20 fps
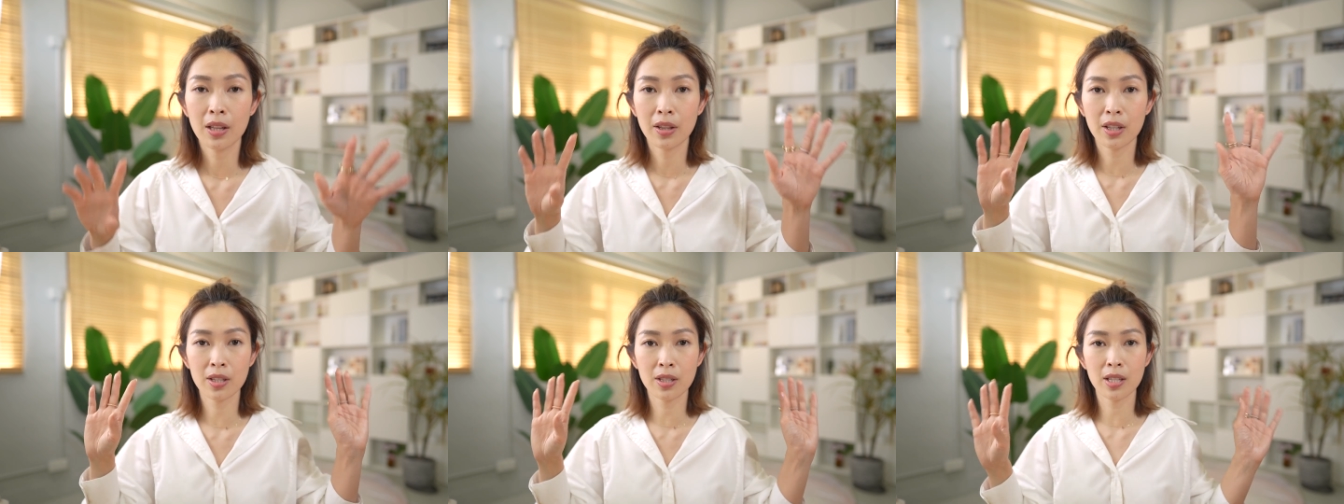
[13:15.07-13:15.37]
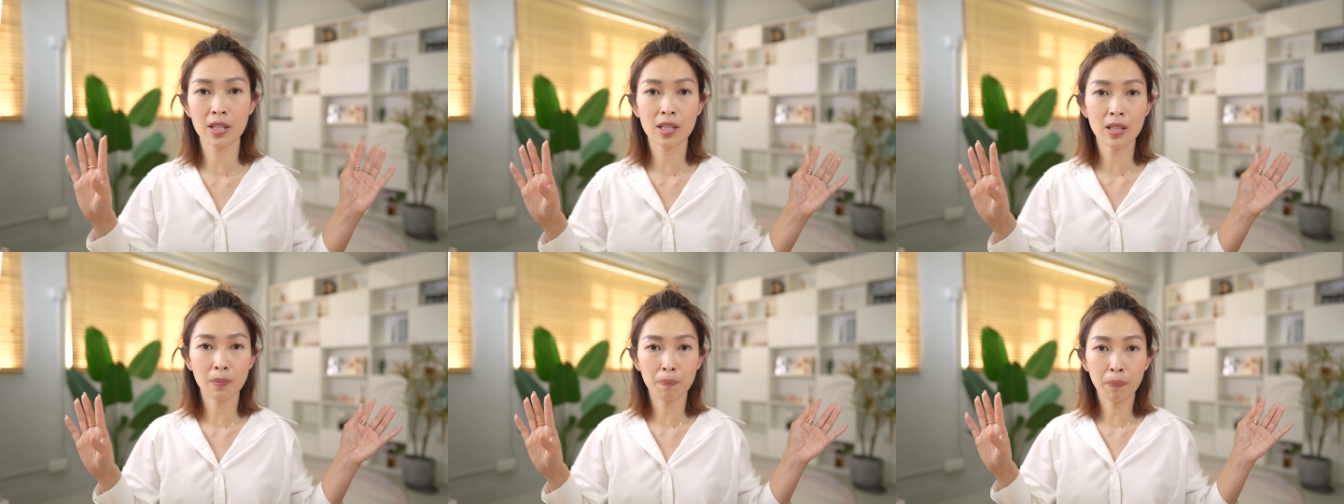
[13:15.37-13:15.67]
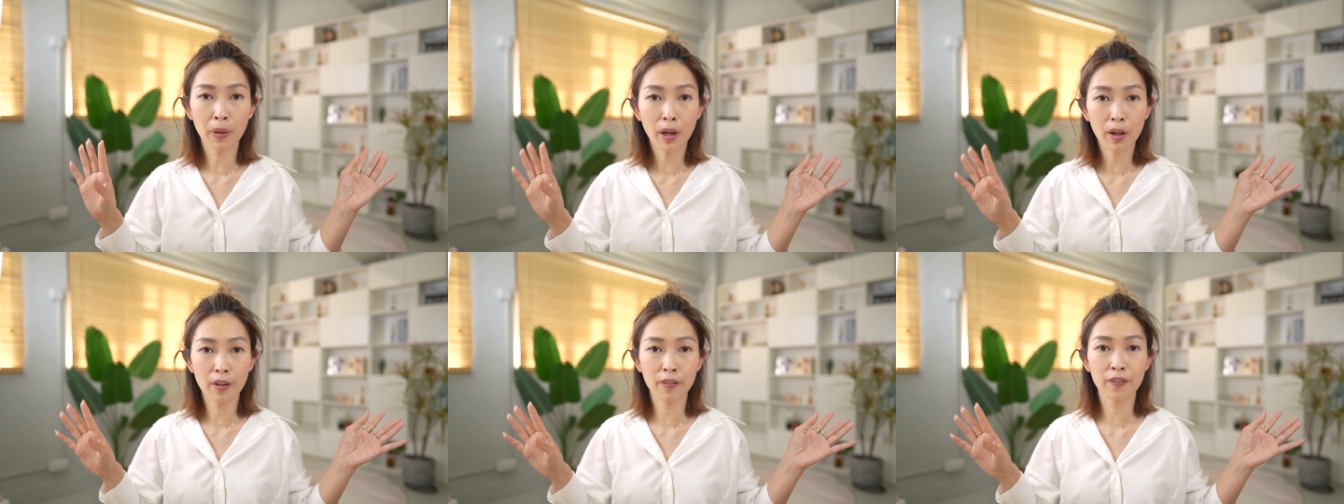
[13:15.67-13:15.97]
this is the
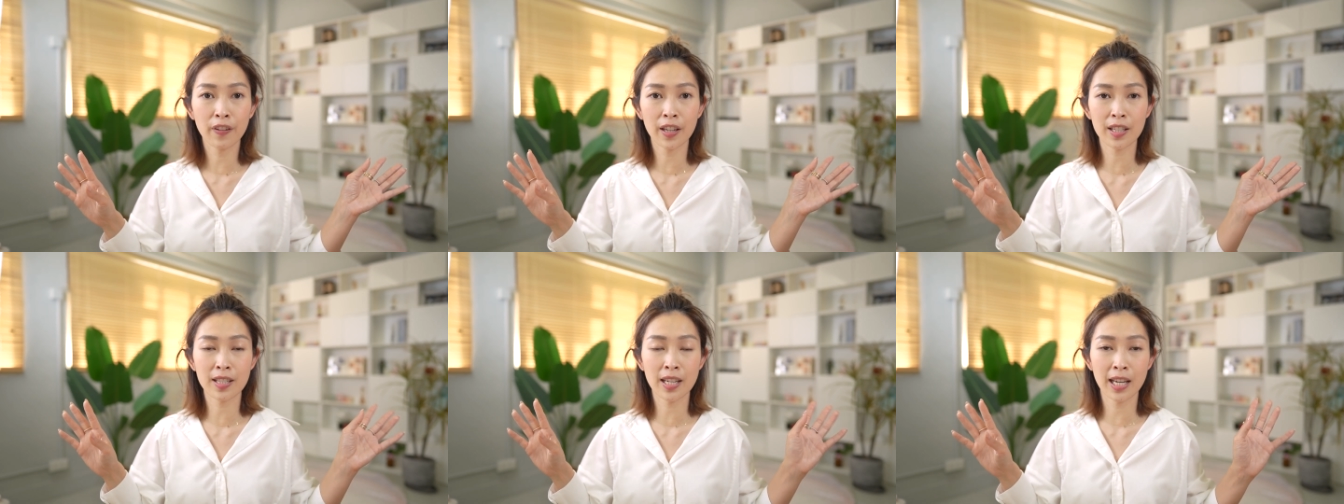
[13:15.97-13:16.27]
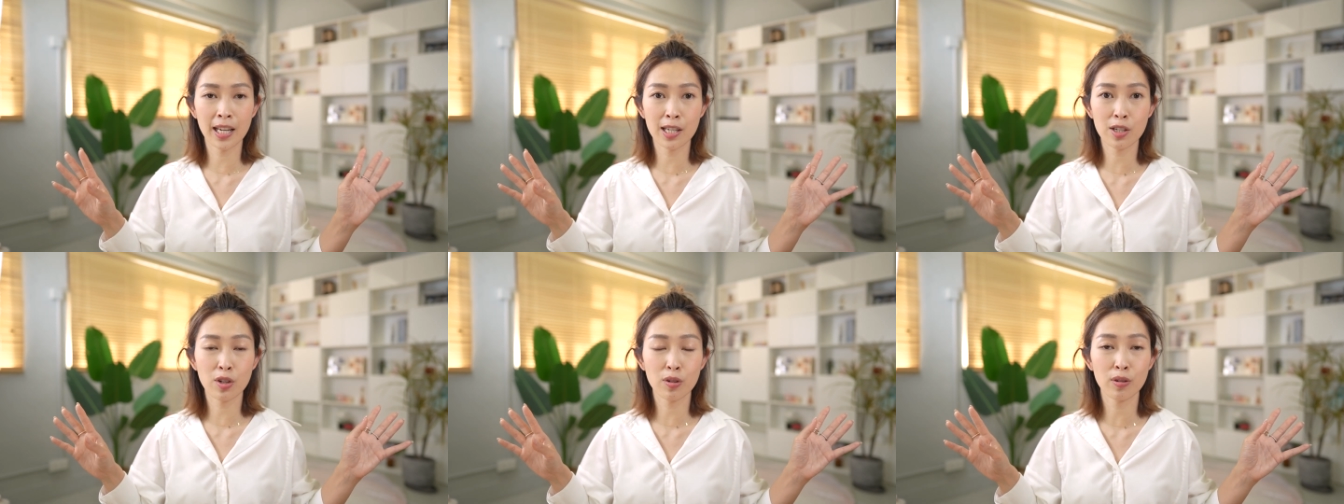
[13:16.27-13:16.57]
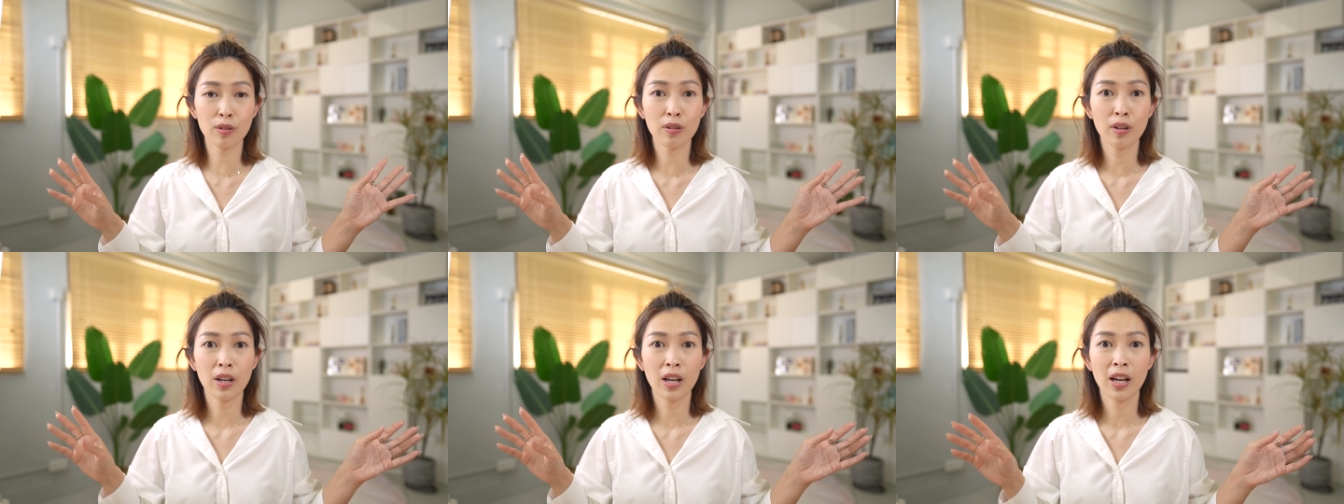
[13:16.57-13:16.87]
perfect
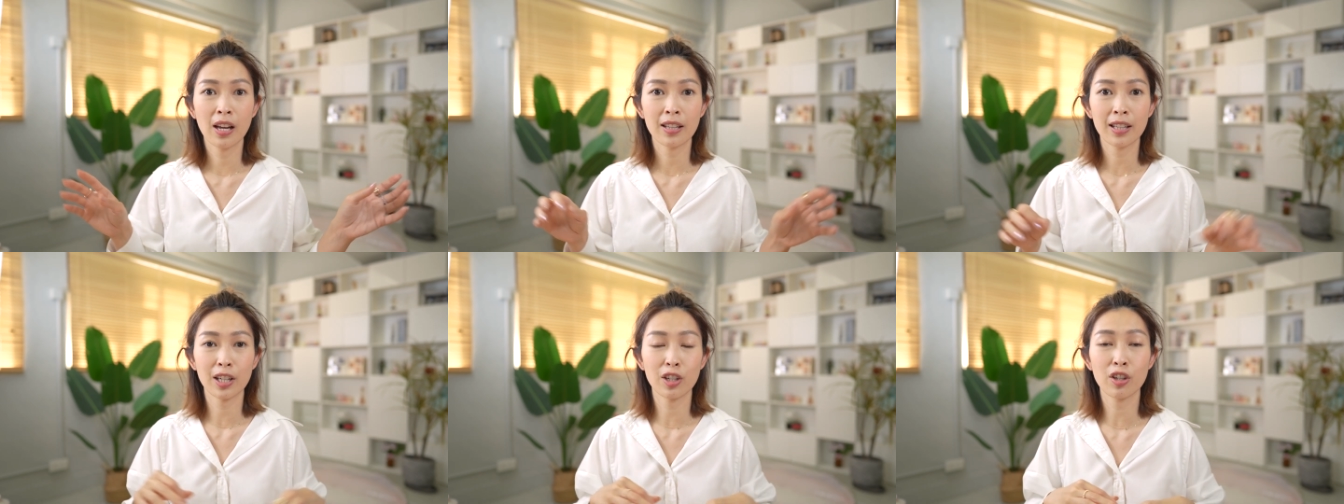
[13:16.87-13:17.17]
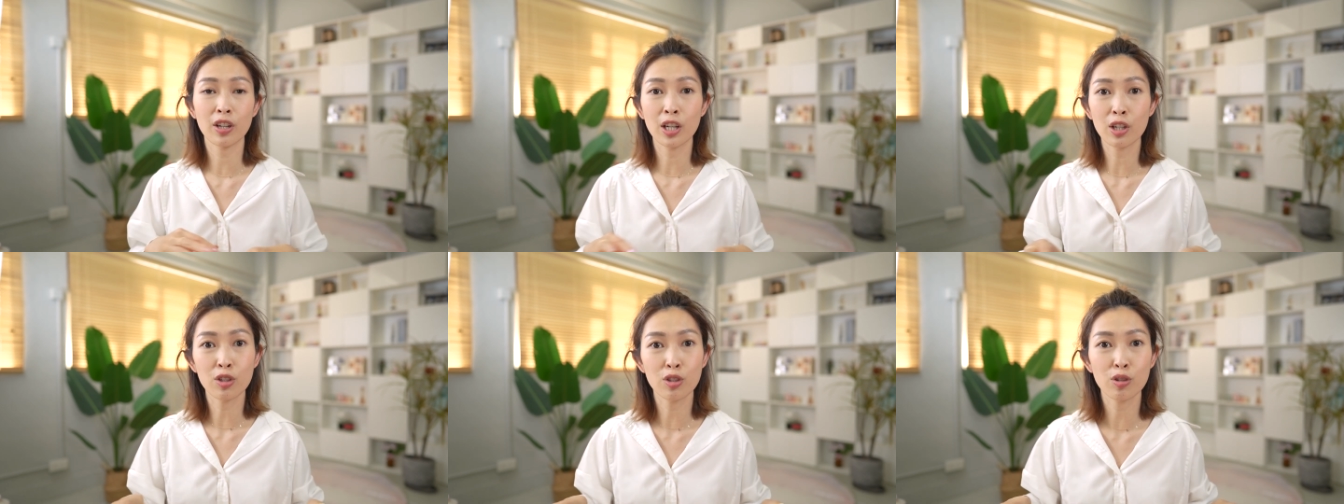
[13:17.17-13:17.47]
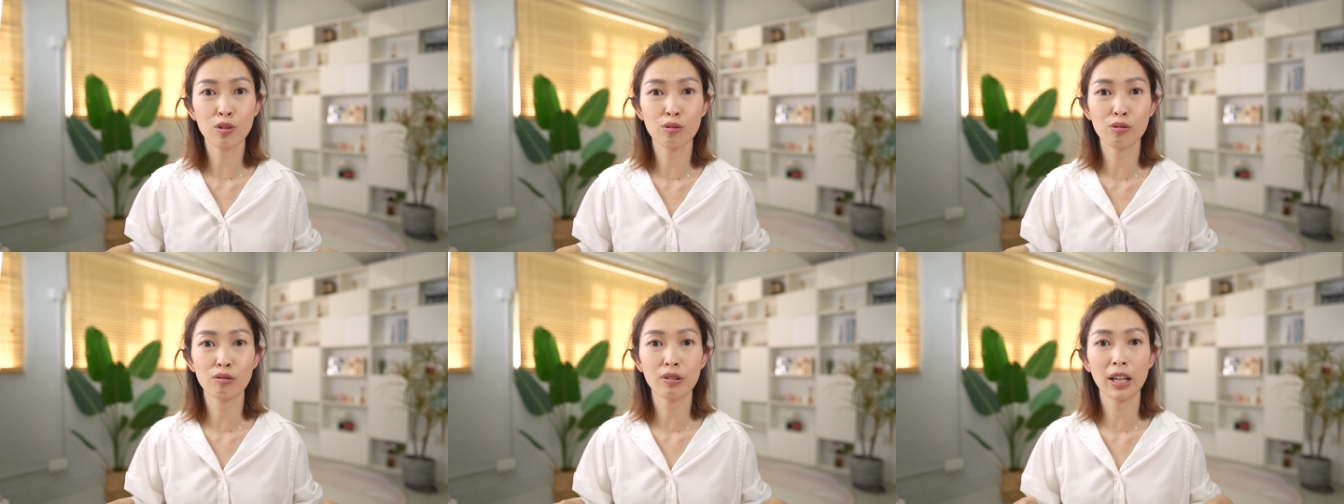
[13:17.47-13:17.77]
hairdo that you can
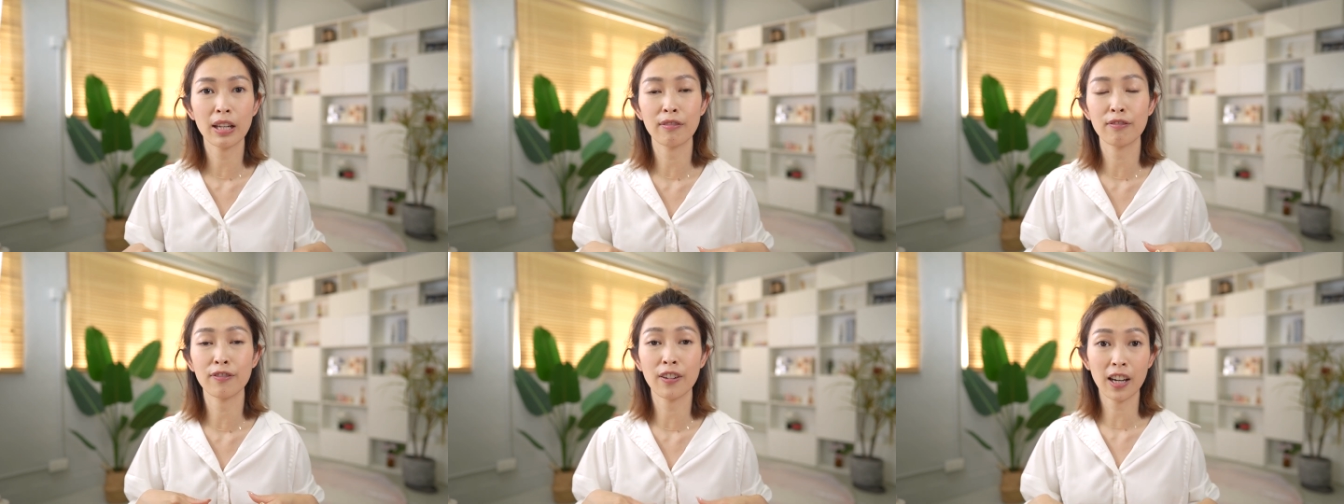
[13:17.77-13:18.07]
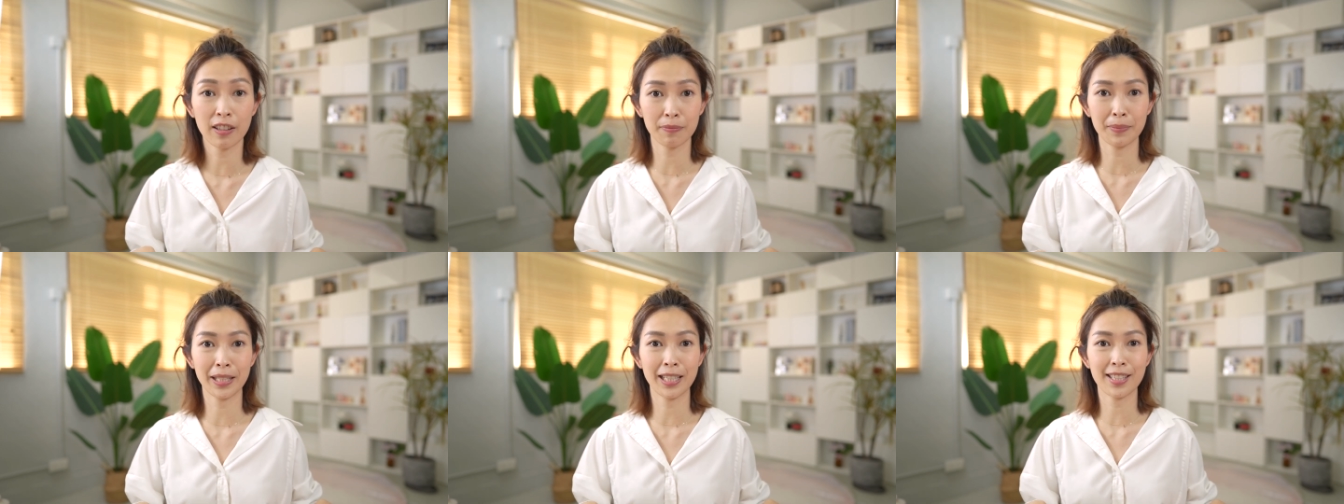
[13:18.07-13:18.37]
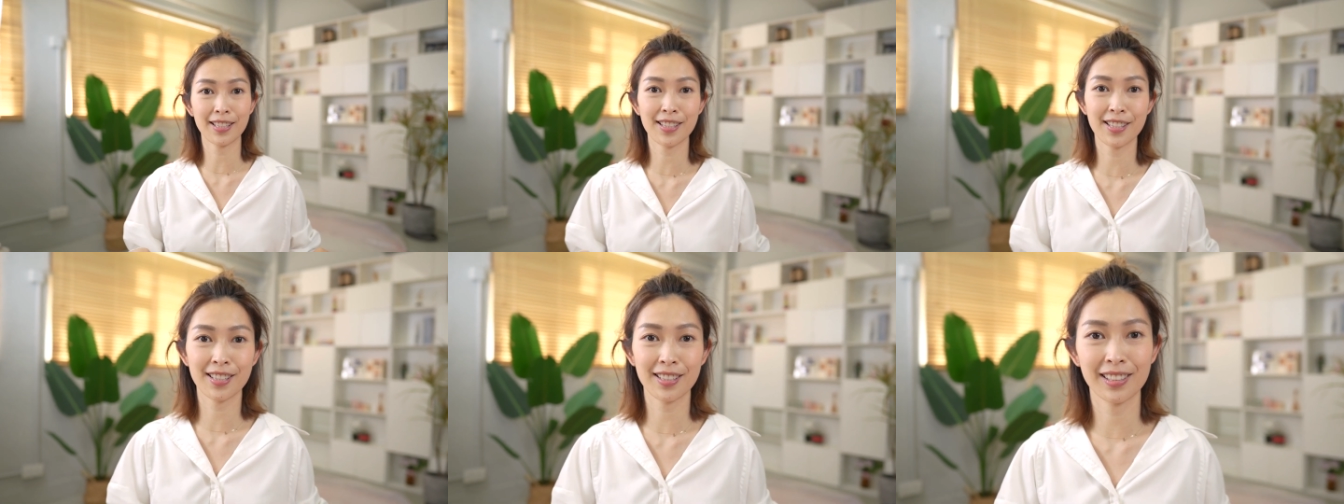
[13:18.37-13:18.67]
do in 5
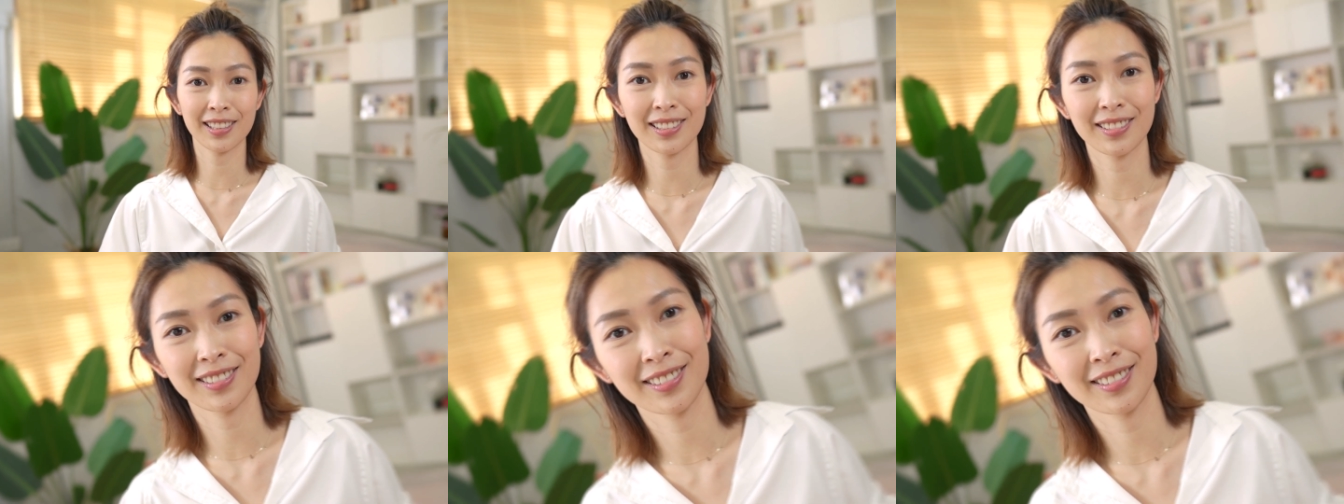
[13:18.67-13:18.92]
minutes.